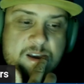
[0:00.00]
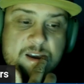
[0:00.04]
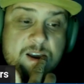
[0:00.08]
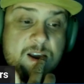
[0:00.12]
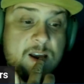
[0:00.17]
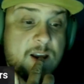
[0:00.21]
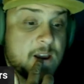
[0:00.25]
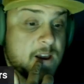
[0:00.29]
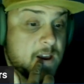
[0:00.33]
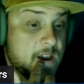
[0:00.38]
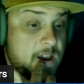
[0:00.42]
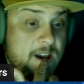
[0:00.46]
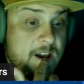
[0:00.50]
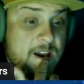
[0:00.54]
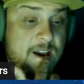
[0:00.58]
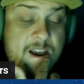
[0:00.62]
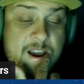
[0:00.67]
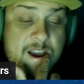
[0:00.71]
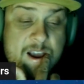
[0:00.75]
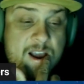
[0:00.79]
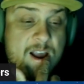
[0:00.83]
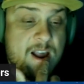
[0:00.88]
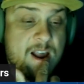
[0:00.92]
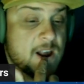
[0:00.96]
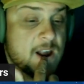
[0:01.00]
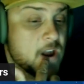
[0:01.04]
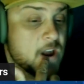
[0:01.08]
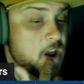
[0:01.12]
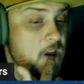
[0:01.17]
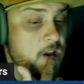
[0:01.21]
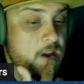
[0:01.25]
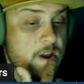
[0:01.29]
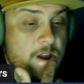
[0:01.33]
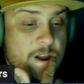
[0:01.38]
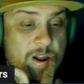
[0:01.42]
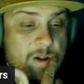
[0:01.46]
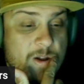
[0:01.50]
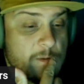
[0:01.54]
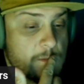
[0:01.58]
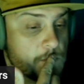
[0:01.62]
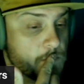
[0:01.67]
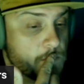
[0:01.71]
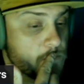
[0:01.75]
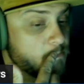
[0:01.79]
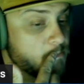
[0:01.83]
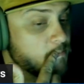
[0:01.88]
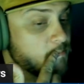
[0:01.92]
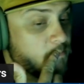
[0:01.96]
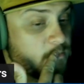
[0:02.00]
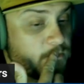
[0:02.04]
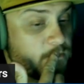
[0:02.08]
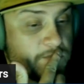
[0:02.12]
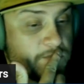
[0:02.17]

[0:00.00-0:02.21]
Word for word: Like mm-hmm. low 30s,